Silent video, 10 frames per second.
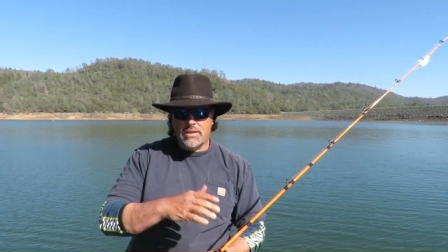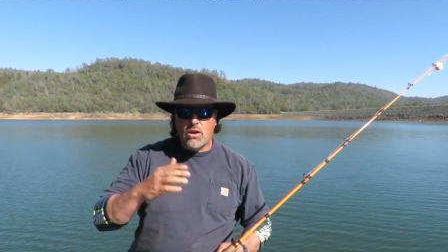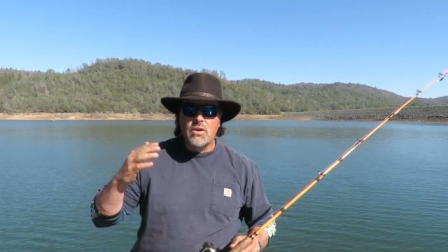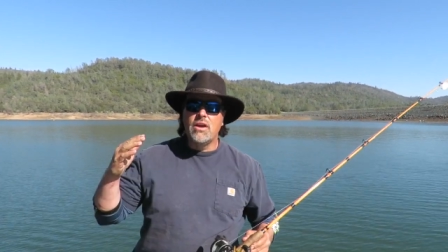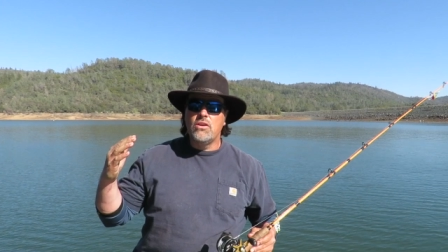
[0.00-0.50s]

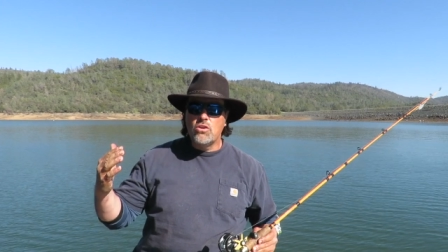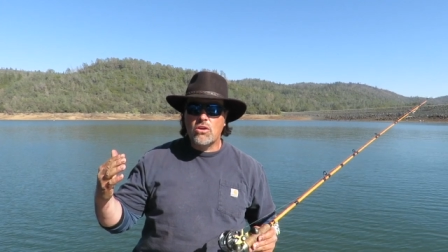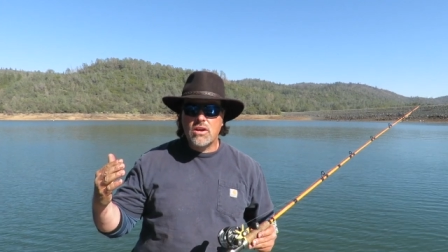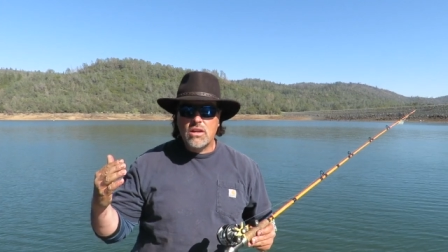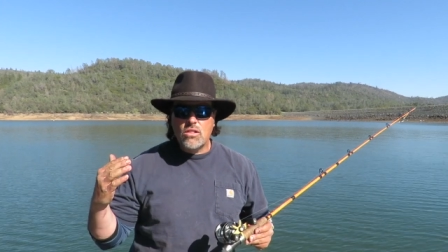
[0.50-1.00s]
Now,
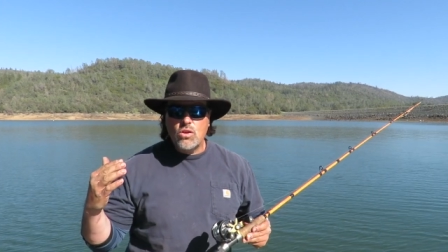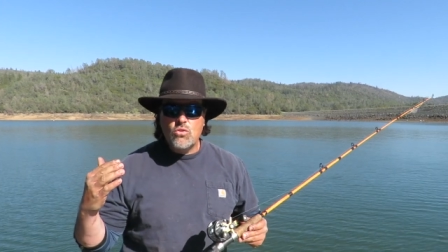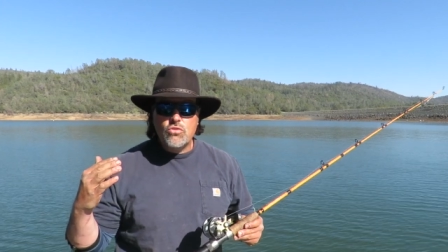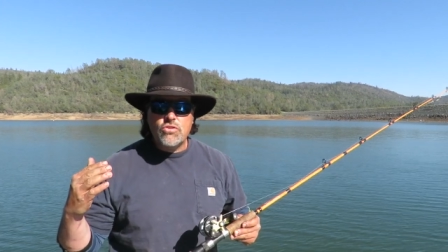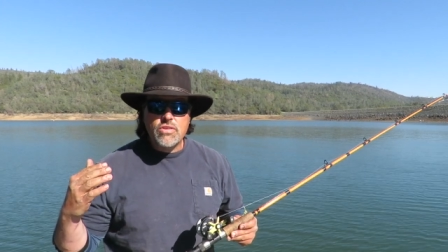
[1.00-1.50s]
you're gonna
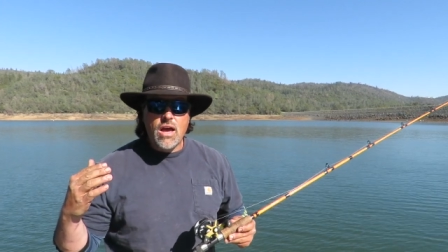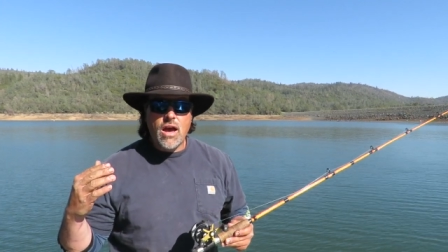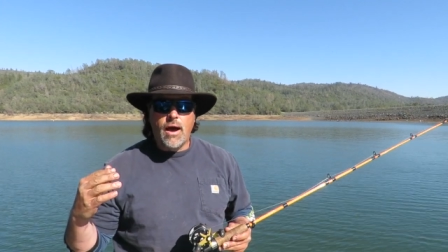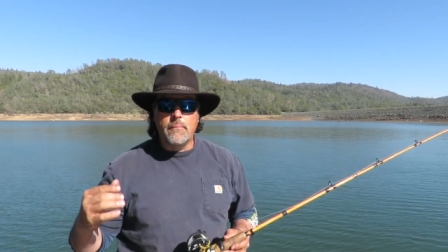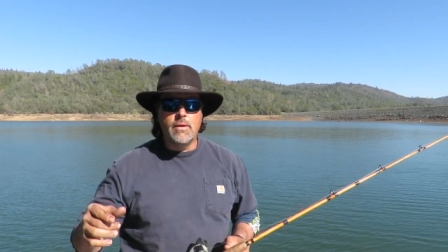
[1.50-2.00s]
lose
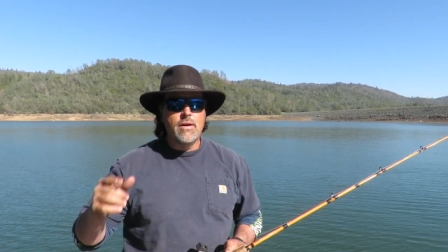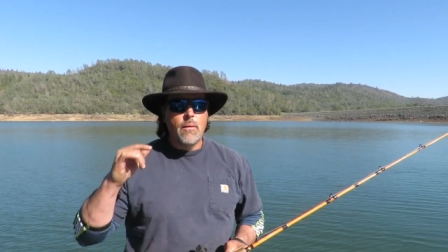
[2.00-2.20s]
some,